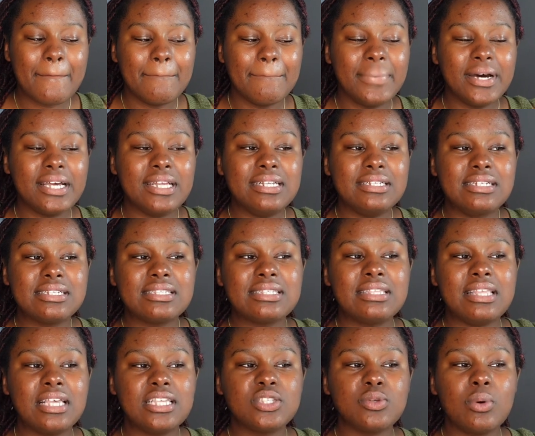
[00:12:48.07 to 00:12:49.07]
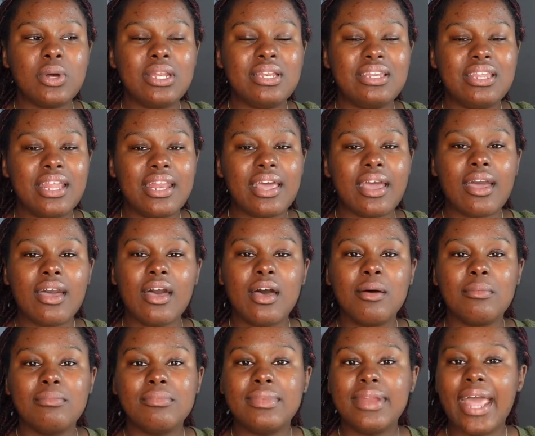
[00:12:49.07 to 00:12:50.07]
But just this one didn't
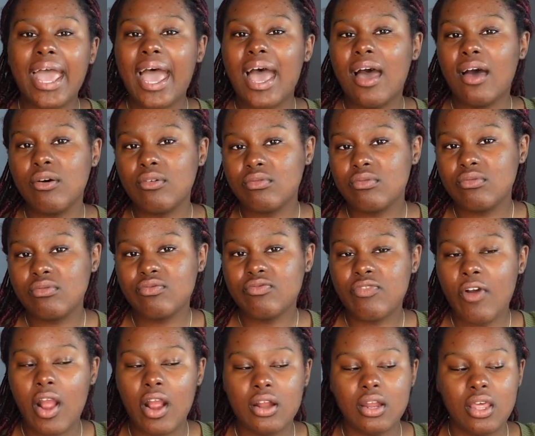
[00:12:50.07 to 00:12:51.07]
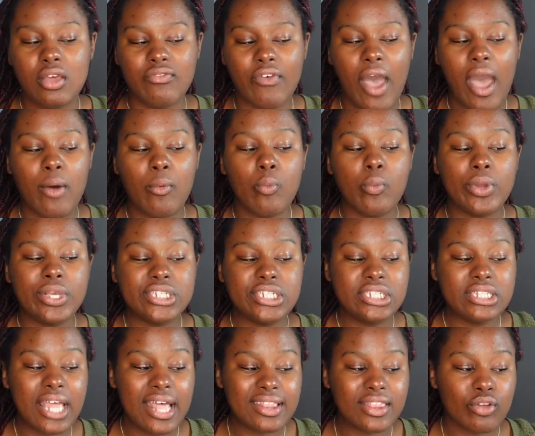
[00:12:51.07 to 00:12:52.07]
come down far enough. I wish
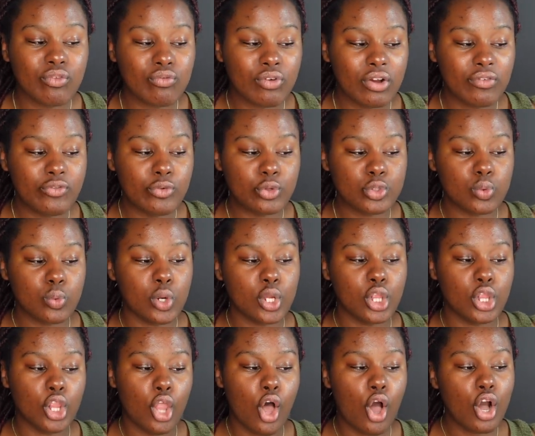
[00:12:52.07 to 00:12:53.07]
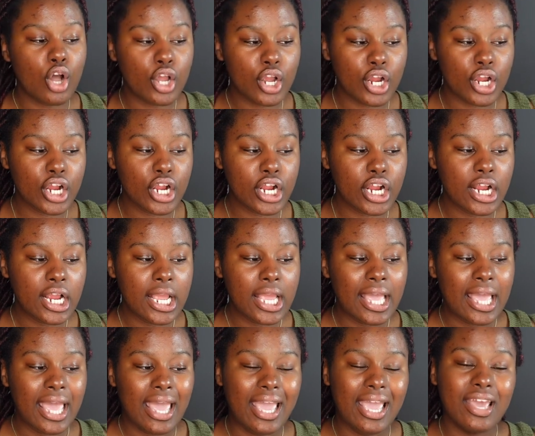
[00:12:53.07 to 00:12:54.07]
that the ruffles were longer
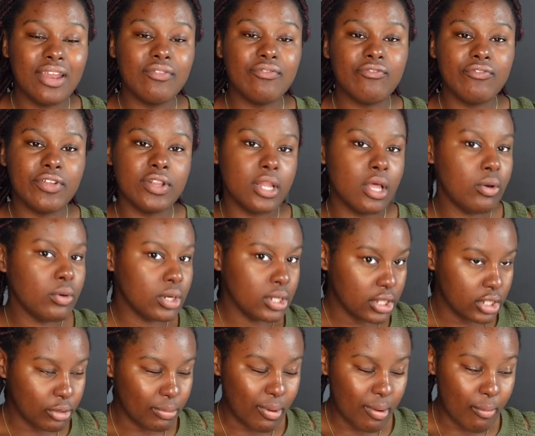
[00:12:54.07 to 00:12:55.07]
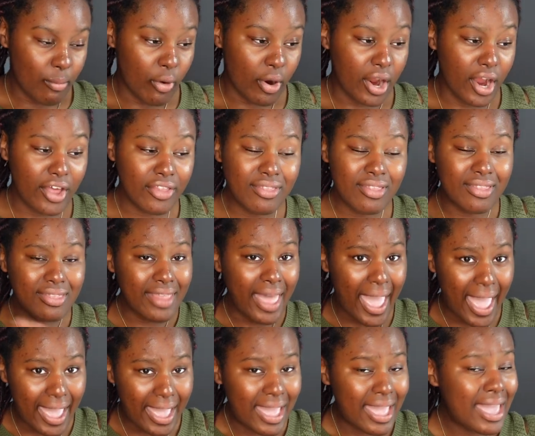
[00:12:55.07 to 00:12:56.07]
and flowed a little bit more. Other than
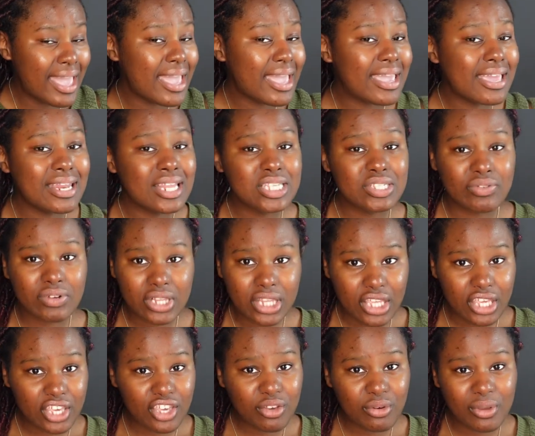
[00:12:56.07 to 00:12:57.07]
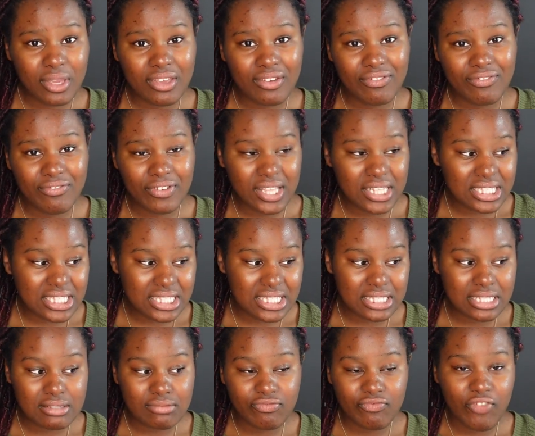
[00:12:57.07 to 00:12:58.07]
that, it is really cute. It fits
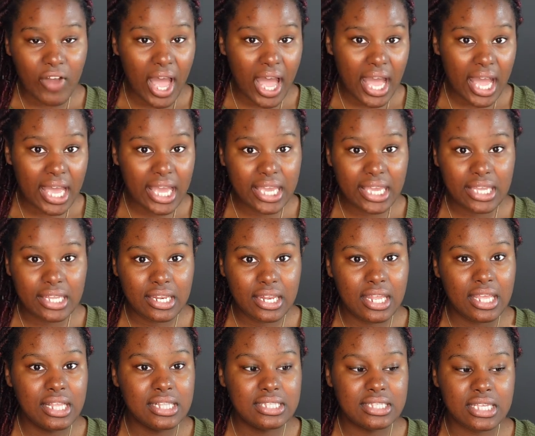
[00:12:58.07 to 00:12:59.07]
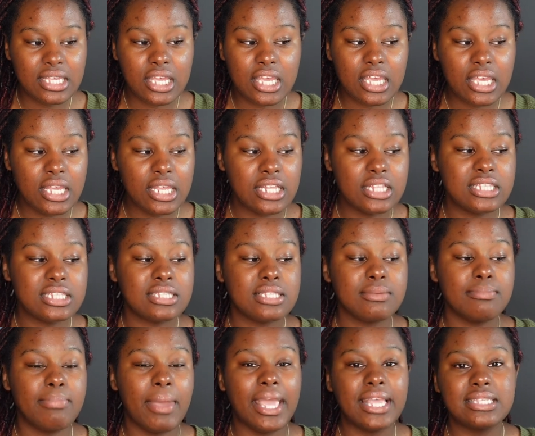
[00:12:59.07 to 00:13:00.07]
fine. It's a good
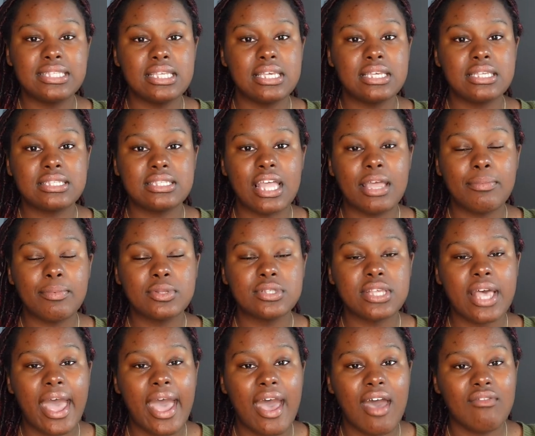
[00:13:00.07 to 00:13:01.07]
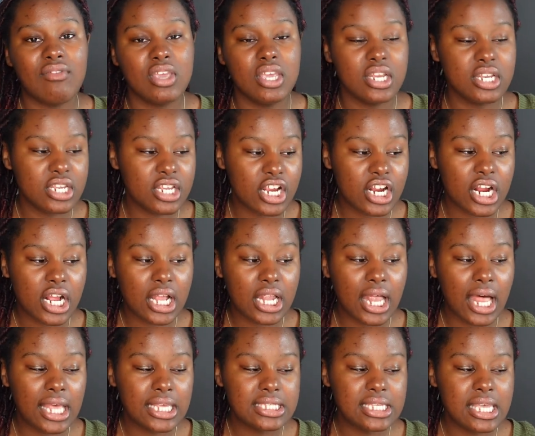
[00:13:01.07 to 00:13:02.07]
basic staple to have in your
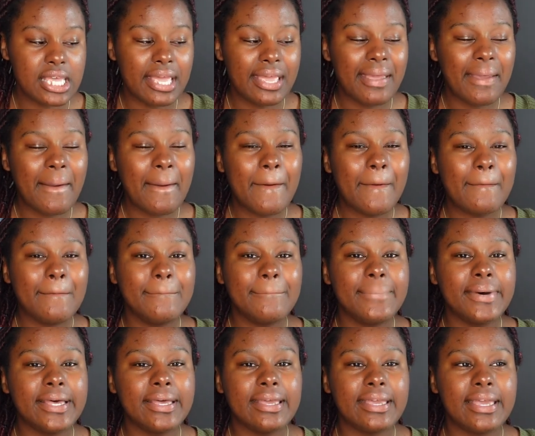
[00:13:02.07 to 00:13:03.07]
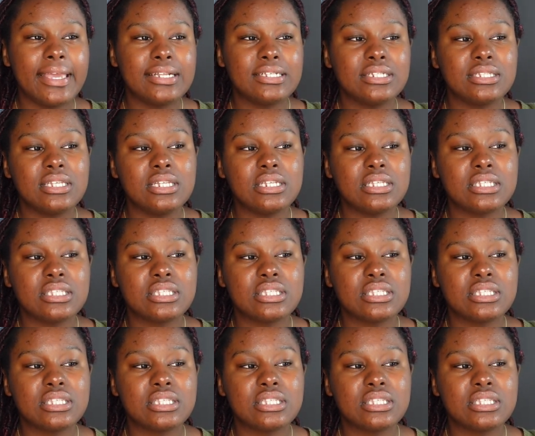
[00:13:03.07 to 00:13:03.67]
closet, but it just didn't